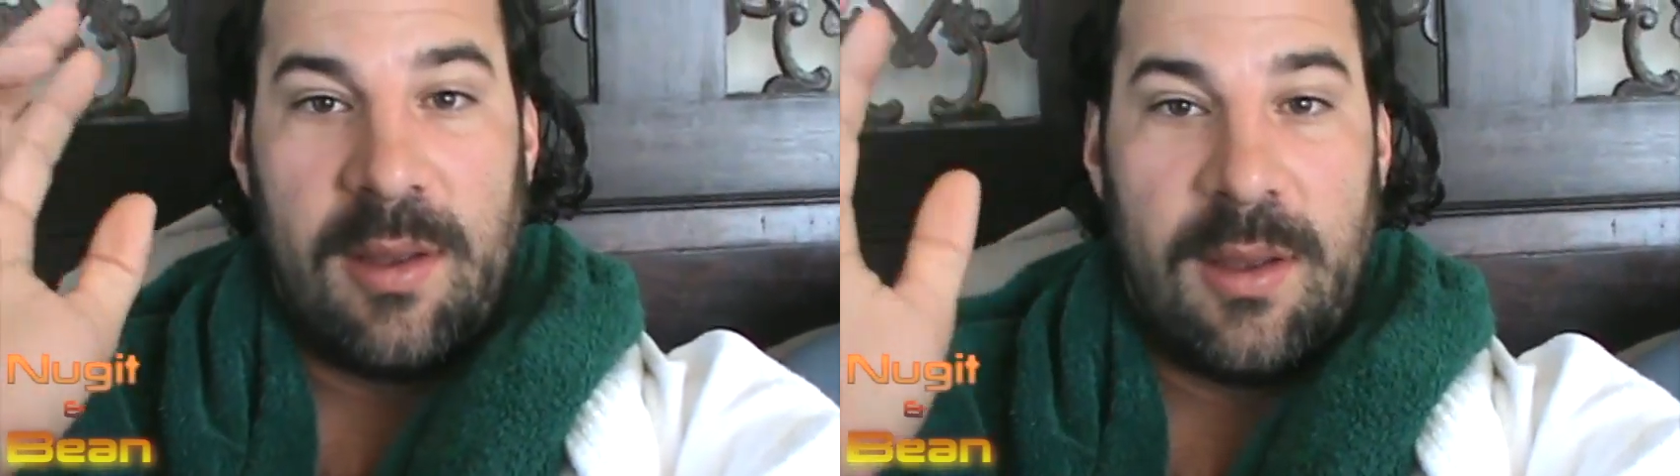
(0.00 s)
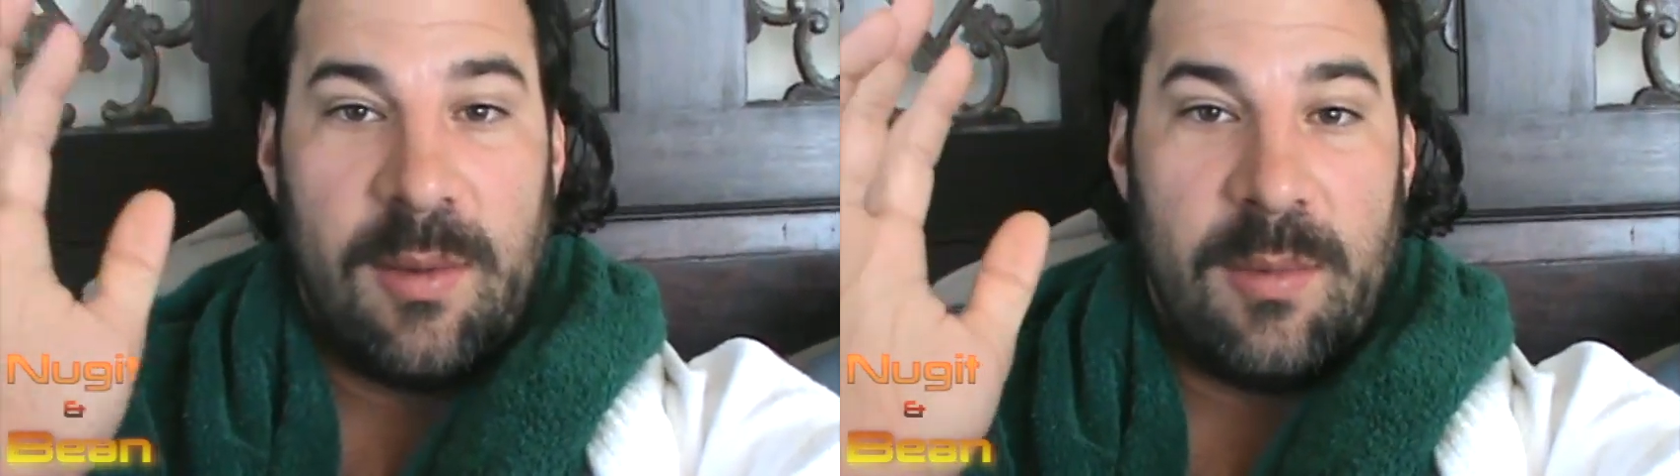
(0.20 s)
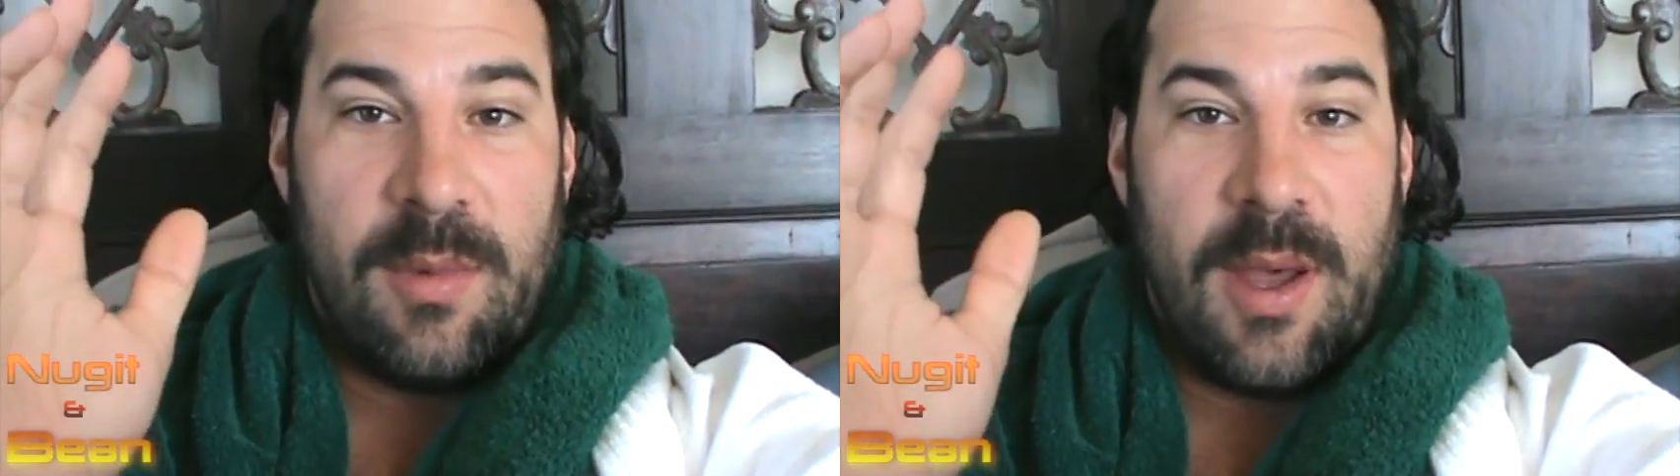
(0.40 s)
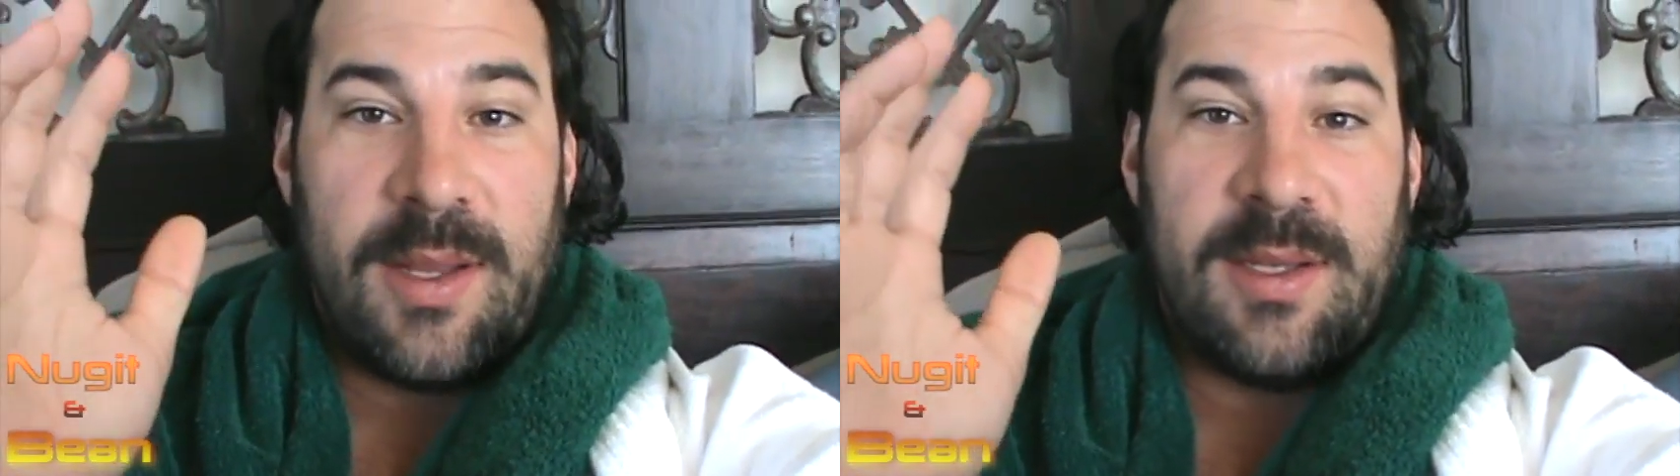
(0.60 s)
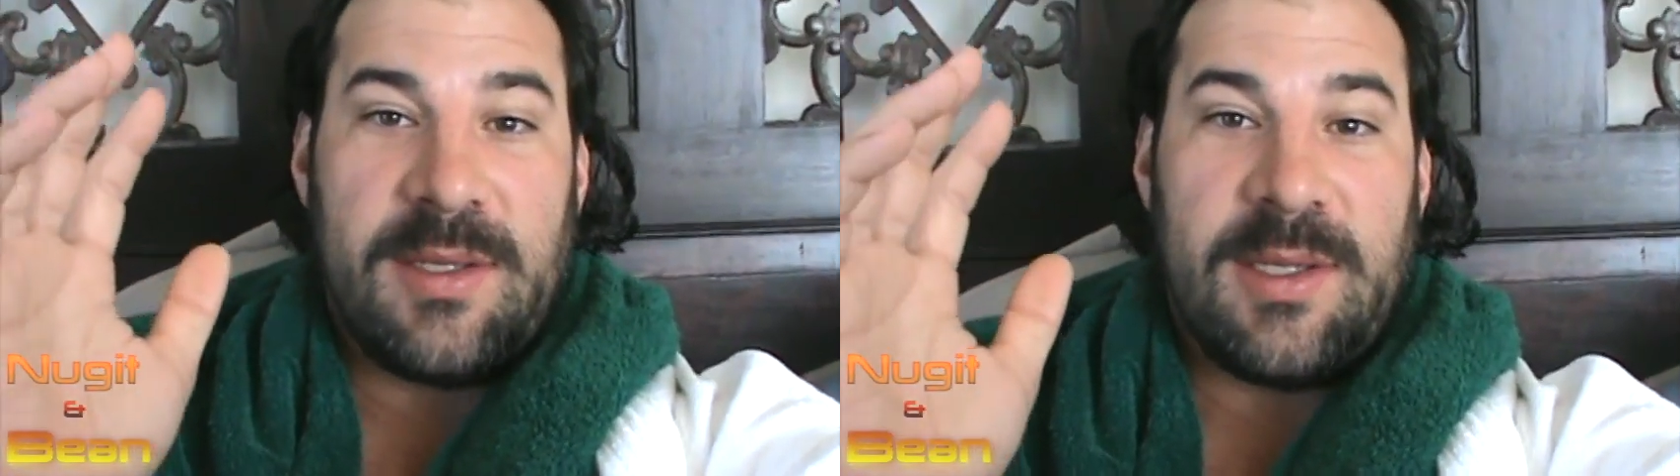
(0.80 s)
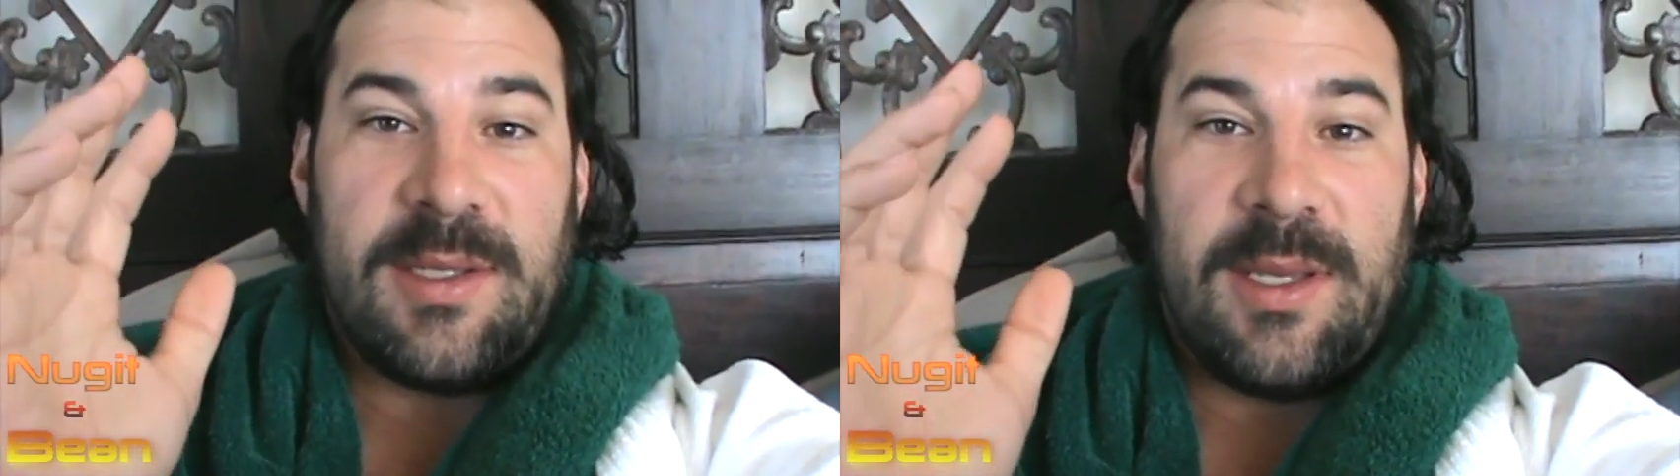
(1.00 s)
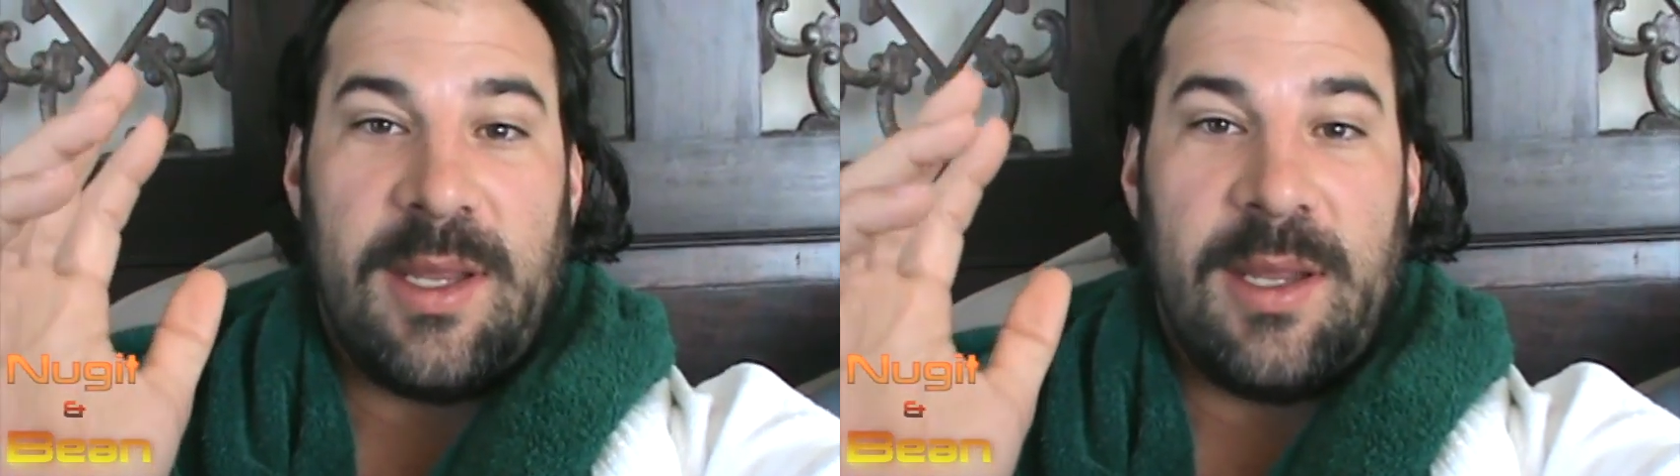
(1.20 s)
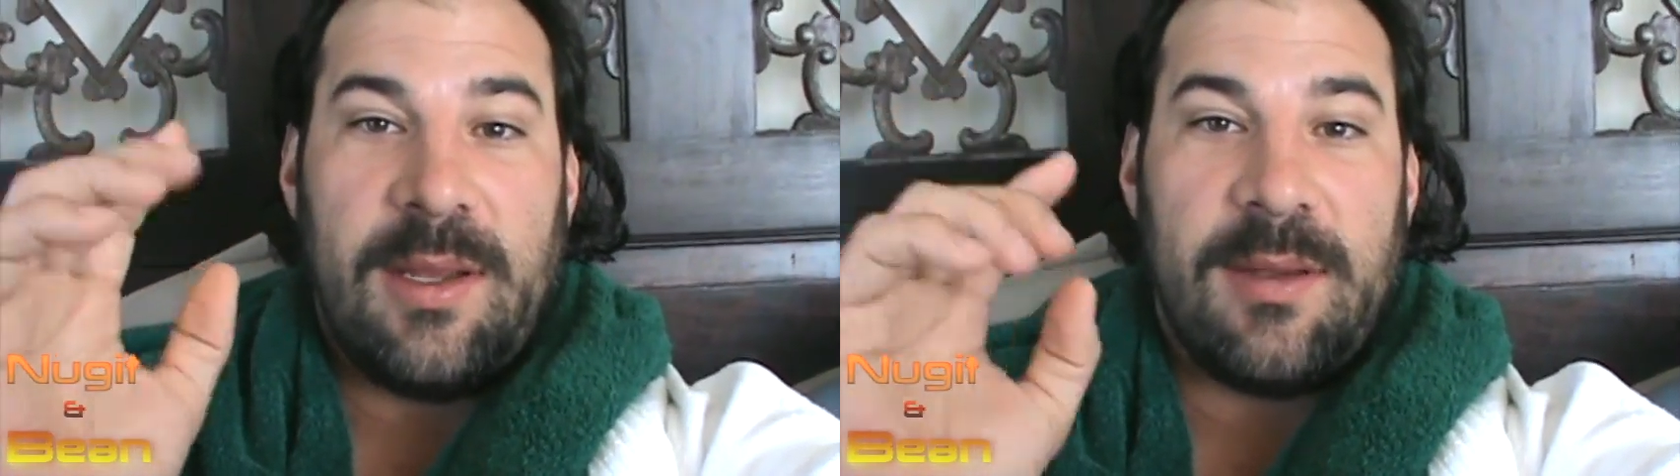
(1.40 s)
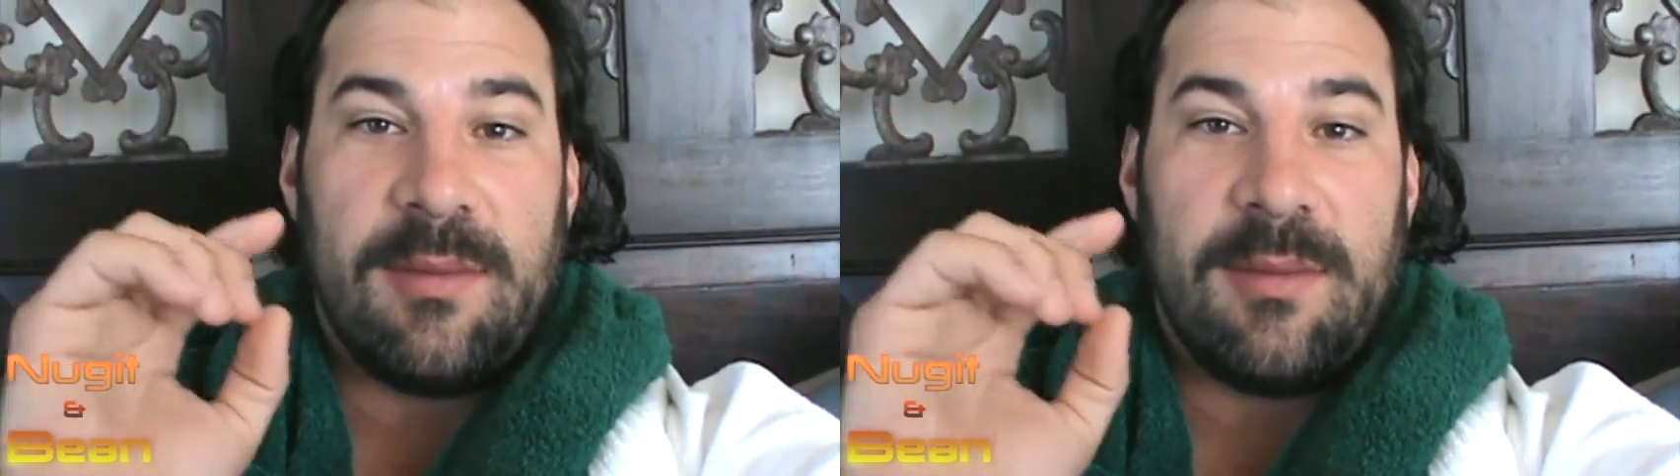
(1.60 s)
audition today